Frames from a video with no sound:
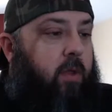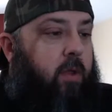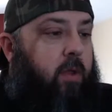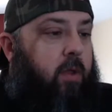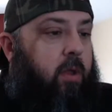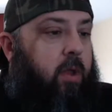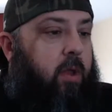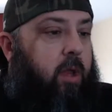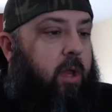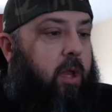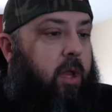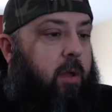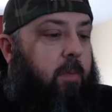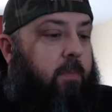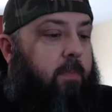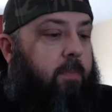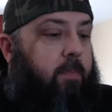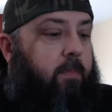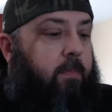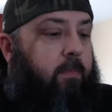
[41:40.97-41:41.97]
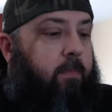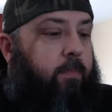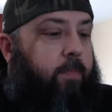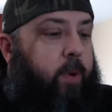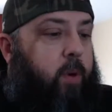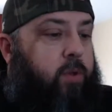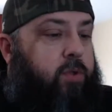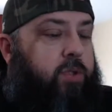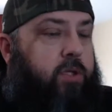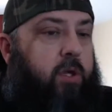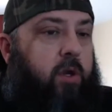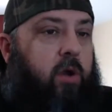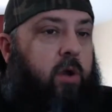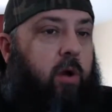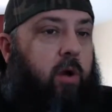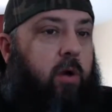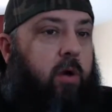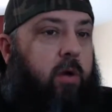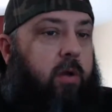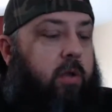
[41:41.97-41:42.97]
posted a
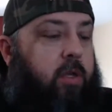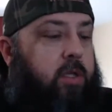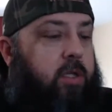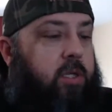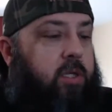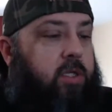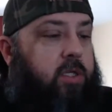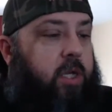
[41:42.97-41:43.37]
card that this